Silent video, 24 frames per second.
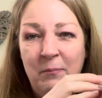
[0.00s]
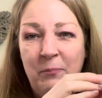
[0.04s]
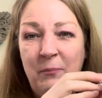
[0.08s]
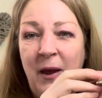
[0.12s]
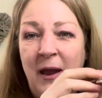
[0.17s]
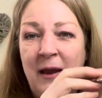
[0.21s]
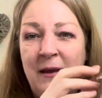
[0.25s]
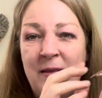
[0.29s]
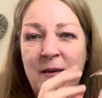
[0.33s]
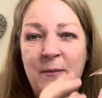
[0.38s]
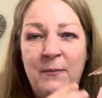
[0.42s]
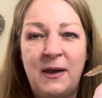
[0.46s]

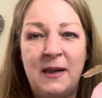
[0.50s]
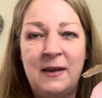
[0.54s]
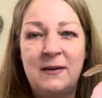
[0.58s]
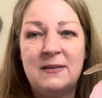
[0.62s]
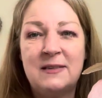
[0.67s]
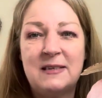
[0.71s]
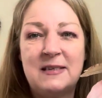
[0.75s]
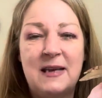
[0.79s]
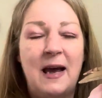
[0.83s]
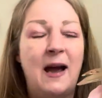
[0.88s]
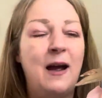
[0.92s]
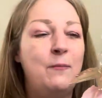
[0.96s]
But in the
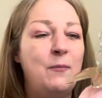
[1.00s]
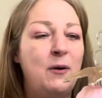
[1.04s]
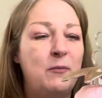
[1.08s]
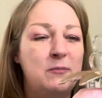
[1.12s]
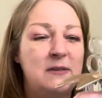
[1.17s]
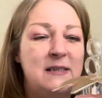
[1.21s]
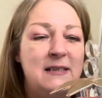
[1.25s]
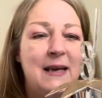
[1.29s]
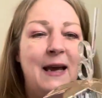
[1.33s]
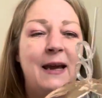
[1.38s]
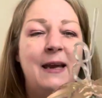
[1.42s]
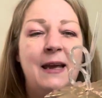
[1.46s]
meantime,
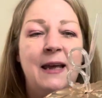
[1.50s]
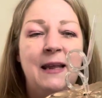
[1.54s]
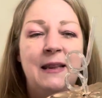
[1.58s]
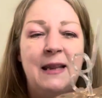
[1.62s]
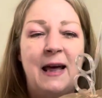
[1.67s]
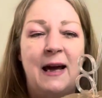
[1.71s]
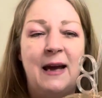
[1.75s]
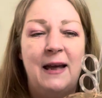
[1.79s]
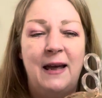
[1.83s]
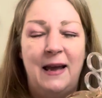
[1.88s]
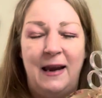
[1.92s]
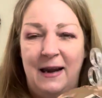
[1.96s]
I'm taking
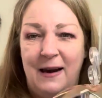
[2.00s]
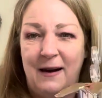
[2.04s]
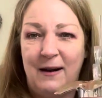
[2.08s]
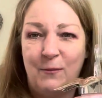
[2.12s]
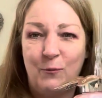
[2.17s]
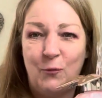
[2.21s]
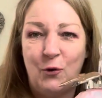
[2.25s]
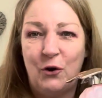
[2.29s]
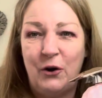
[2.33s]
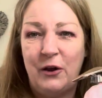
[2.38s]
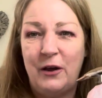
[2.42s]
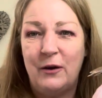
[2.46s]
that in and
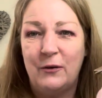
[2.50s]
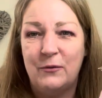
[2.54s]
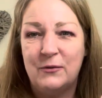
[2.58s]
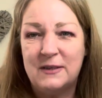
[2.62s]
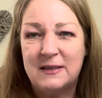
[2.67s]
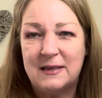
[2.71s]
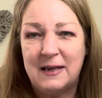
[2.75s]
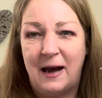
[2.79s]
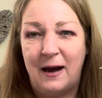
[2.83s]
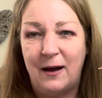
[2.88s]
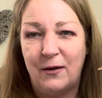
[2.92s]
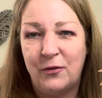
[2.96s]
I'm going to
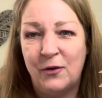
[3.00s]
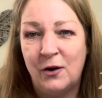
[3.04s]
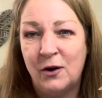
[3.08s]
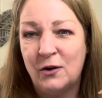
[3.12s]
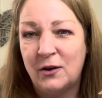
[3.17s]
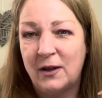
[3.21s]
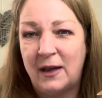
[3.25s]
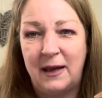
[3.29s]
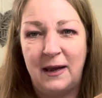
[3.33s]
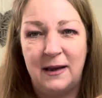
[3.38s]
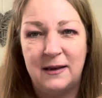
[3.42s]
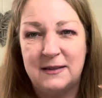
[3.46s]
use that. I
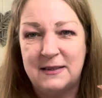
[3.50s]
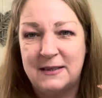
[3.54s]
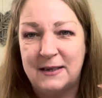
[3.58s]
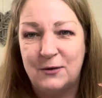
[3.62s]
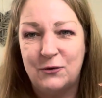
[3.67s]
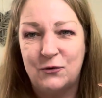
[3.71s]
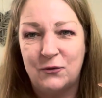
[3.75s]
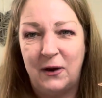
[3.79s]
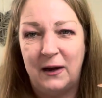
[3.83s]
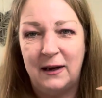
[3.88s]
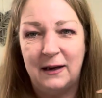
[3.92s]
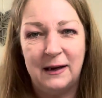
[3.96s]
thought the kids
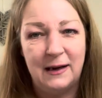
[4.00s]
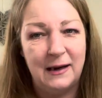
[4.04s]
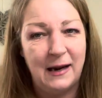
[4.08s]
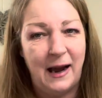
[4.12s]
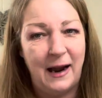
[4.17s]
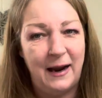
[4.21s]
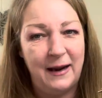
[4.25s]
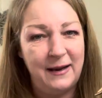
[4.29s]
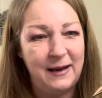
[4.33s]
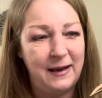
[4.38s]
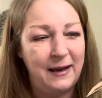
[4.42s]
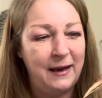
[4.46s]
would really
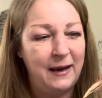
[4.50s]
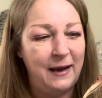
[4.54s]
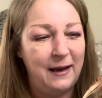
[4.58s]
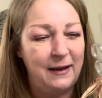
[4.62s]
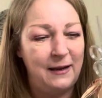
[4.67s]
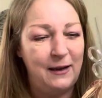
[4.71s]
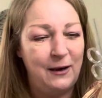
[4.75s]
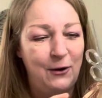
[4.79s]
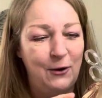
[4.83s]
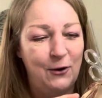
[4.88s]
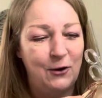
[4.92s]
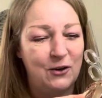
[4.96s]
like
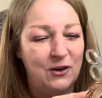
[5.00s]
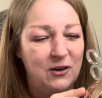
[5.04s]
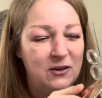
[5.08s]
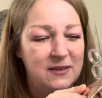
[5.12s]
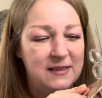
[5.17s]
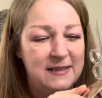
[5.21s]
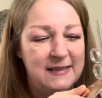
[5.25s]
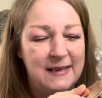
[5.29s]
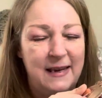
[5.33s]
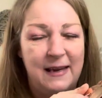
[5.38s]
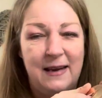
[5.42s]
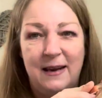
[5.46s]
it, you know,
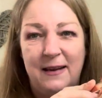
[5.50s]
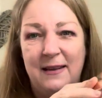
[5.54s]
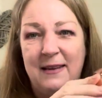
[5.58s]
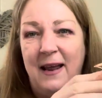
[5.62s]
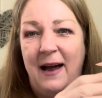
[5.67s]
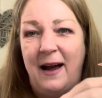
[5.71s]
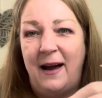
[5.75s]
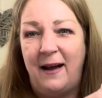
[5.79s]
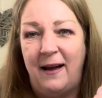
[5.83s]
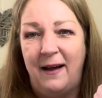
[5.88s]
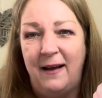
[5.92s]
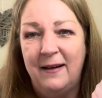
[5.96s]
seeing
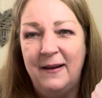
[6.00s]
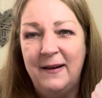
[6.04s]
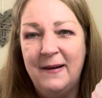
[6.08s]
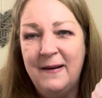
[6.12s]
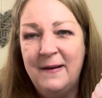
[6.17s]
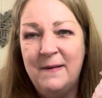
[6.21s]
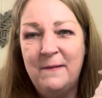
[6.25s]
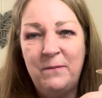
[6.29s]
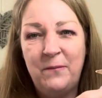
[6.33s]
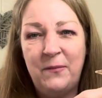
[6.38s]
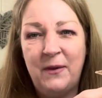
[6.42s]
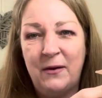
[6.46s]
that
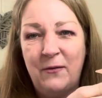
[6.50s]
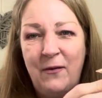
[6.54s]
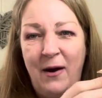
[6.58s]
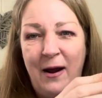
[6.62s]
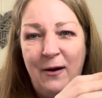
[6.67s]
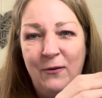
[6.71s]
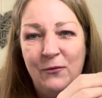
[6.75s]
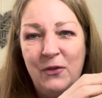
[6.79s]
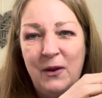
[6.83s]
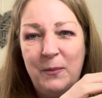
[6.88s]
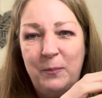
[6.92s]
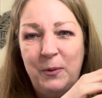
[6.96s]

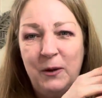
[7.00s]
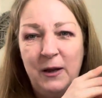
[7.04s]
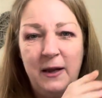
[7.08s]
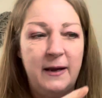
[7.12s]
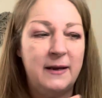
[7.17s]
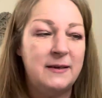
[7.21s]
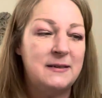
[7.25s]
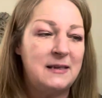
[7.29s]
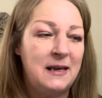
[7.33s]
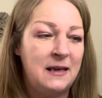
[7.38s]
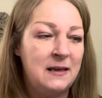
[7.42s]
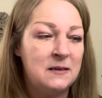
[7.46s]
around the
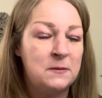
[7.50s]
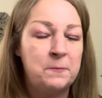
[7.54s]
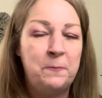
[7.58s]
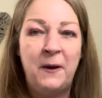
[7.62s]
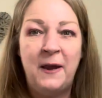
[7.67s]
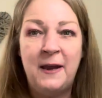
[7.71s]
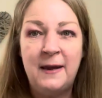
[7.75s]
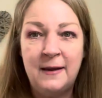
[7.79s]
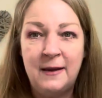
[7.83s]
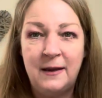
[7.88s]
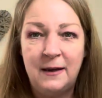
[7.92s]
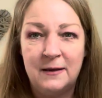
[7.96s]
place. It's
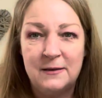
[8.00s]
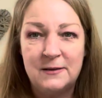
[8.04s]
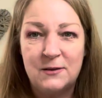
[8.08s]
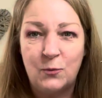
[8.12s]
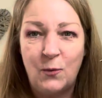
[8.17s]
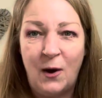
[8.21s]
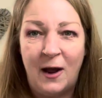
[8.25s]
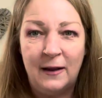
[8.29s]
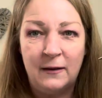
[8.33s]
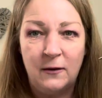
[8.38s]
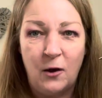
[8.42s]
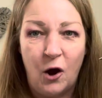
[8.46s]
pink as
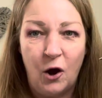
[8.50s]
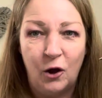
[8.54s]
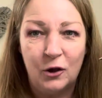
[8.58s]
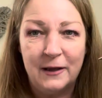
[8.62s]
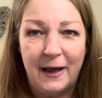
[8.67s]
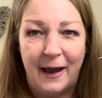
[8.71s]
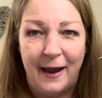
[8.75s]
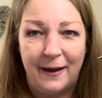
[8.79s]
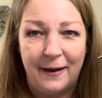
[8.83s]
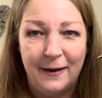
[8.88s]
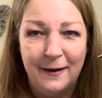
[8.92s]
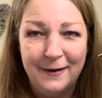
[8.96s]
well,
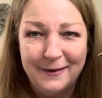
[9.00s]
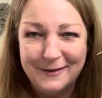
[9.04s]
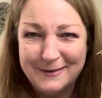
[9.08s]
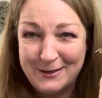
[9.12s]
holly.